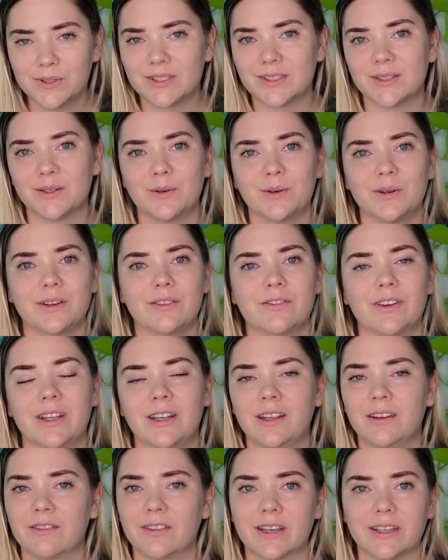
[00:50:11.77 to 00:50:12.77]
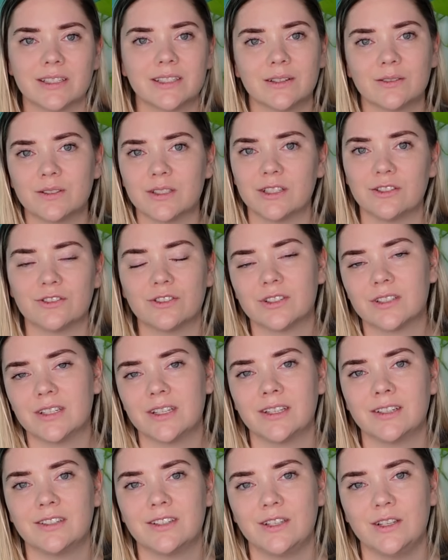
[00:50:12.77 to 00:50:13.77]
So if any of that sounds
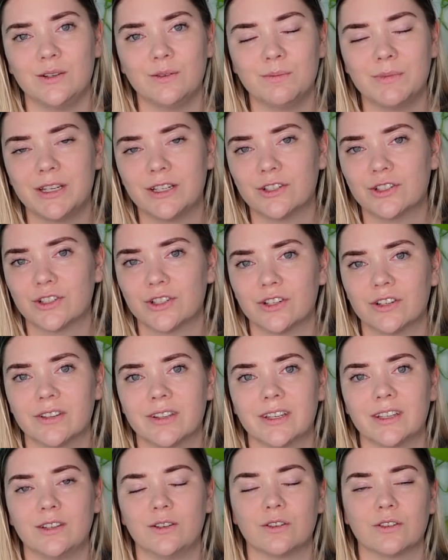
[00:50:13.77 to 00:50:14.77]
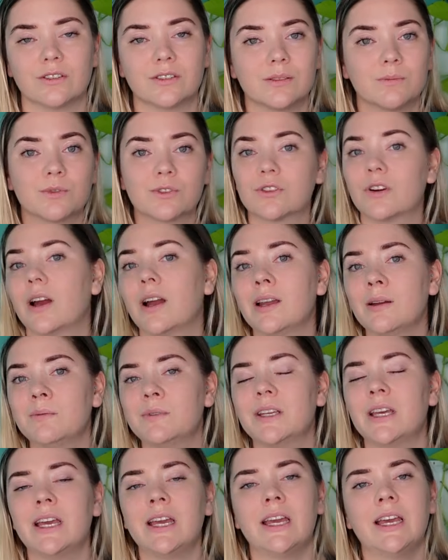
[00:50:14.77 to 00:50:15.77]
interesting to you, make sure that you're
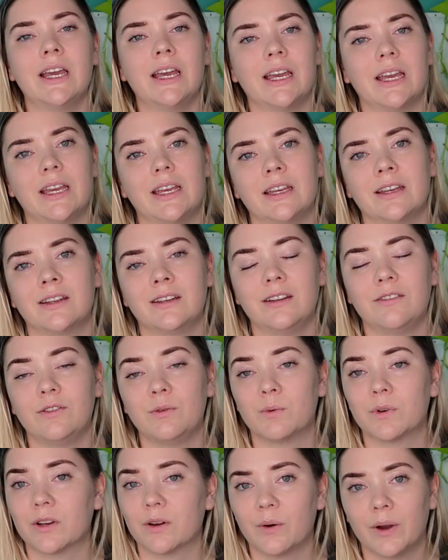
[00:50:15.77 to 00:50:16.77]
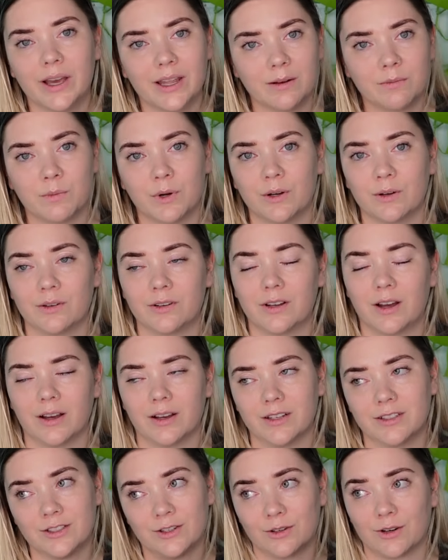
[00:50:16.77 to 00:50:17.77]
subscribed. And if you want to go ahead and
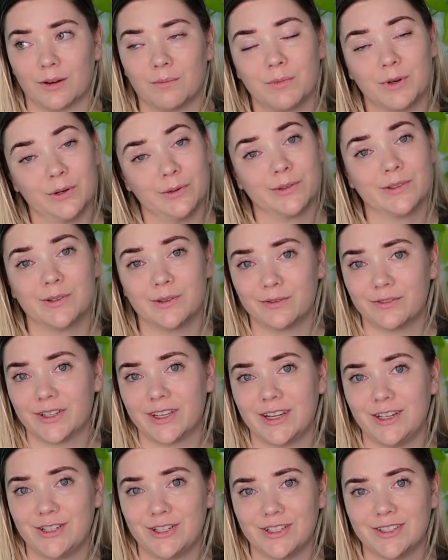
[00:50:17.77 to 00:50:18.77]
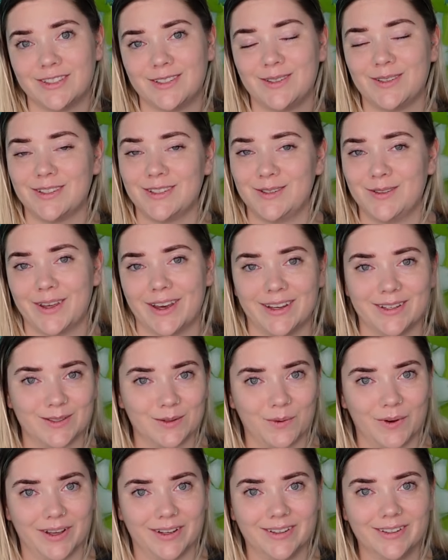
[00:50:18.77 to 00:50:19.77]
uh, turn on post notifications, you can do that as
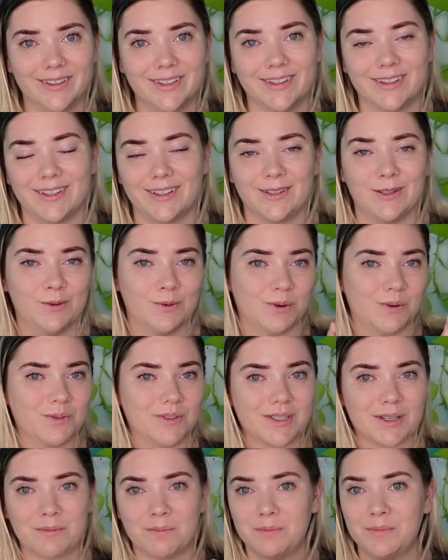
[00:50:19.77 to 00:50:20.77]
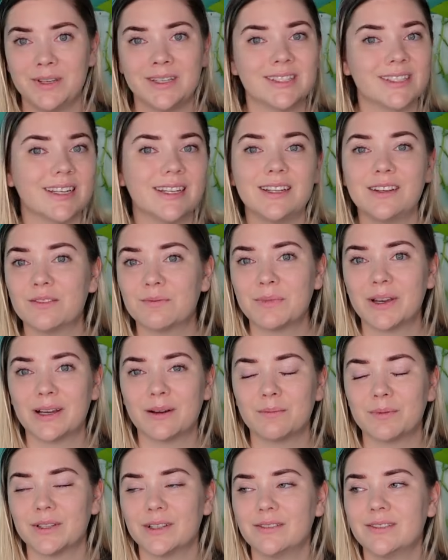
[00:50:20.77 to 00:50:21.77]
well. And then you won't miss any of my
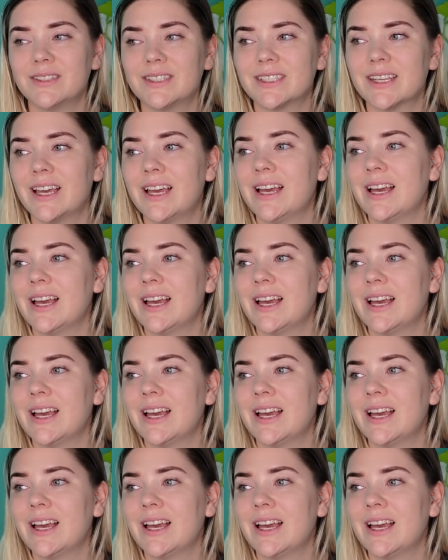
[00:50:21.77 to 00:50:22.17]
uploads.